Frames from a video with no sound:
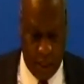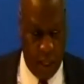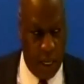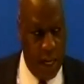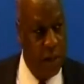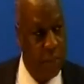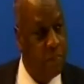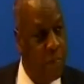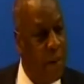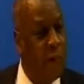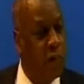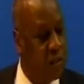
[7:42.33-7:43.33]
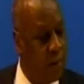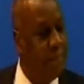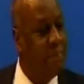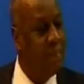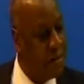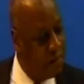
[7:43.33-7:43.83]
And,
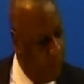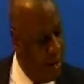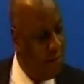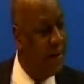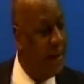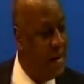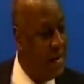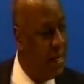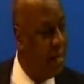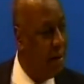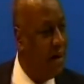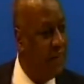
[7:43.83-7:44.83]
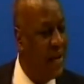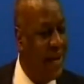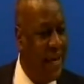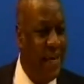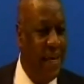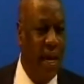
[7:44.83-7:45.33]
and then to have an idea about the
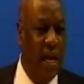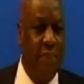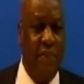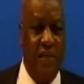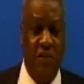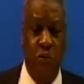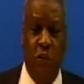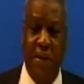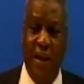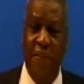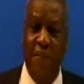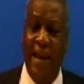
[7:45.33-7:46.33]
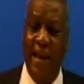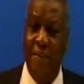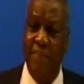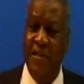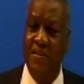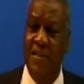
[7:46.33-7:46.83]
key elements. What are the
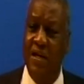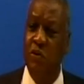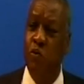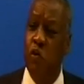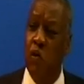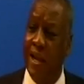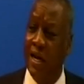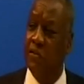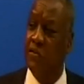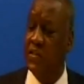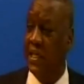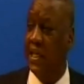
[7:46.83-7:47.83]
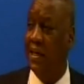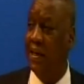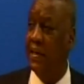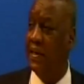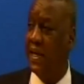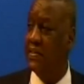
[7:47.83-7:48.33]
elements that you would like to see
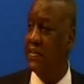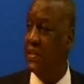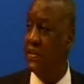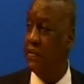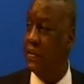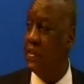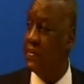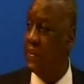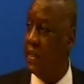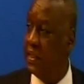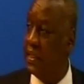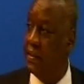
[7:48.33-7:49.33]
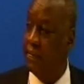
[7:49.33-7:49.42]
in a national security strategy?